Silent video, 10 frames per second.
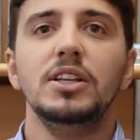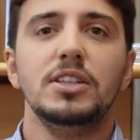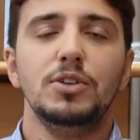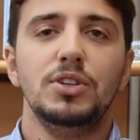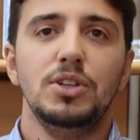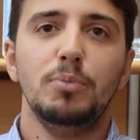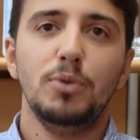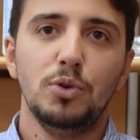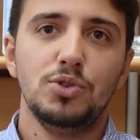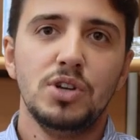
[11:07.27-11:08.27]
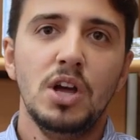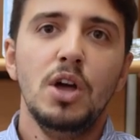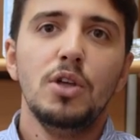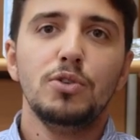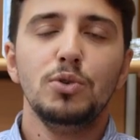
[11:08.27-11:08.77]
integrated approach
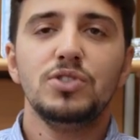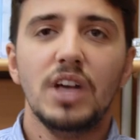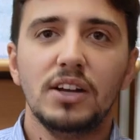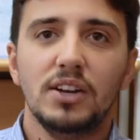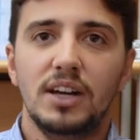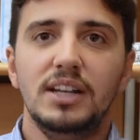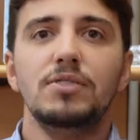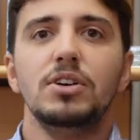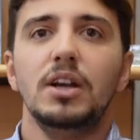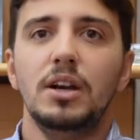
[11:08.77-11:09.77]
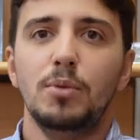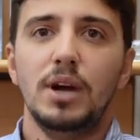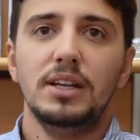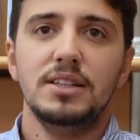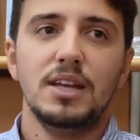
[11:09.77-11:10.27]
through Selcare and Evercare
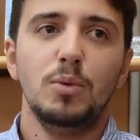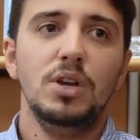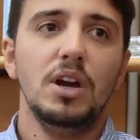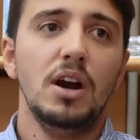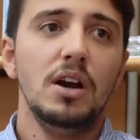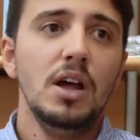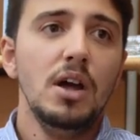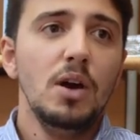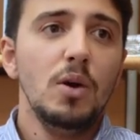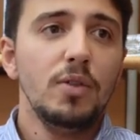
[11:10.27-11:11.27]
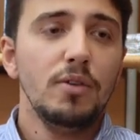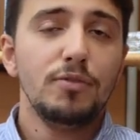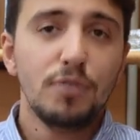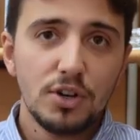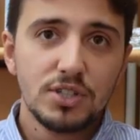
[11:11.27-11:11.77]
brand is that we are the
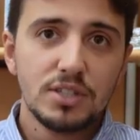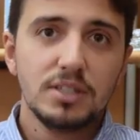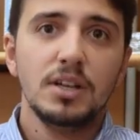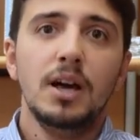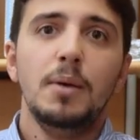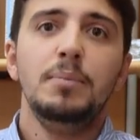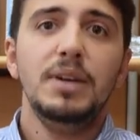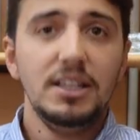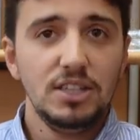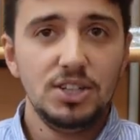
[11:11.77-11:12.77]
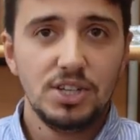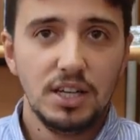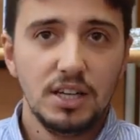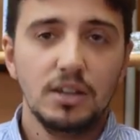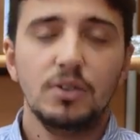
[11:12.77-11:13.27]
first
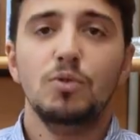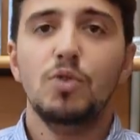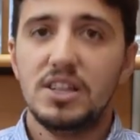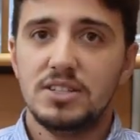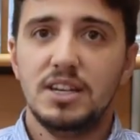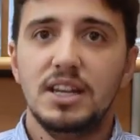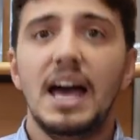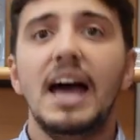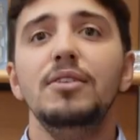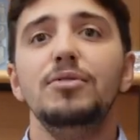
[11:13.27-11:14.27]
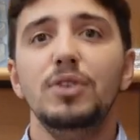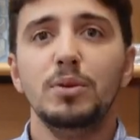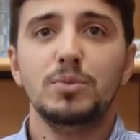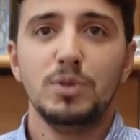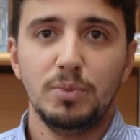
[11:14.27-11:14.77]
PETG resin and
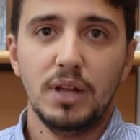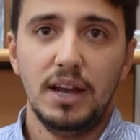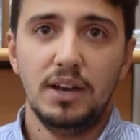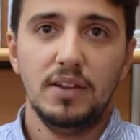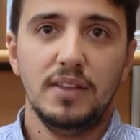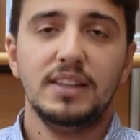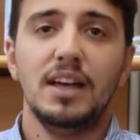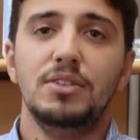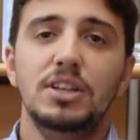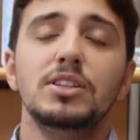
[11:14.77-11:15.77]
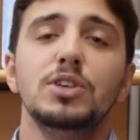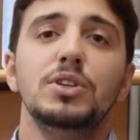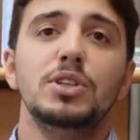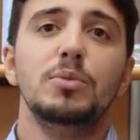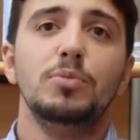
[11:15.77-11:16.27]
film supplier that have an
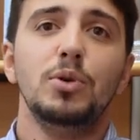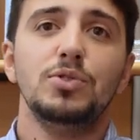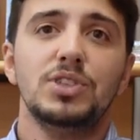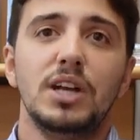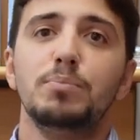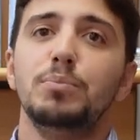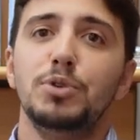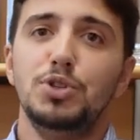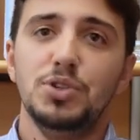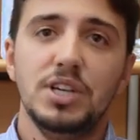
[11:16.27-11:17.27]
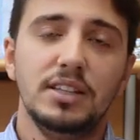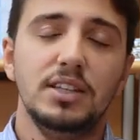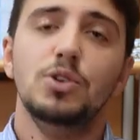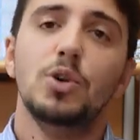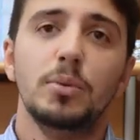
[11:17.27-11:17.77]
integrated approach at producing it
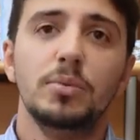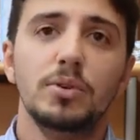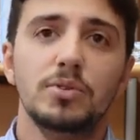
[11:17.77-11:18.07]
in Europe.